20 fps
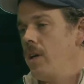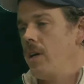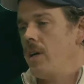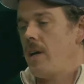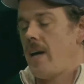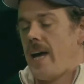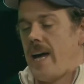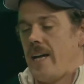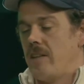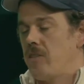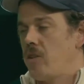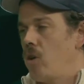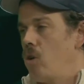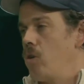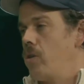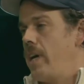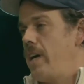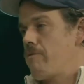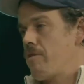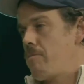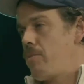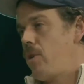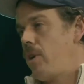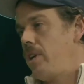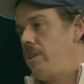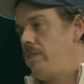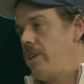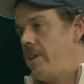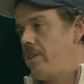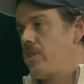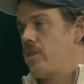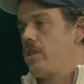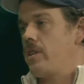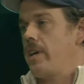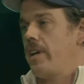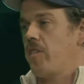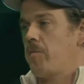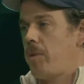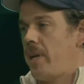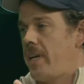handhold every politician,
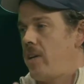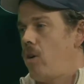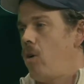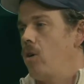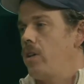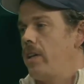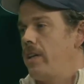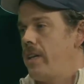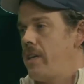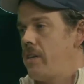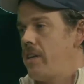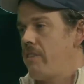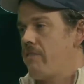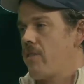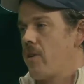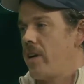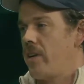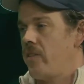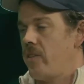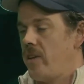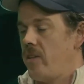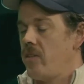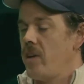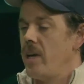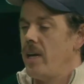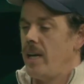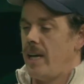explain all the little differences,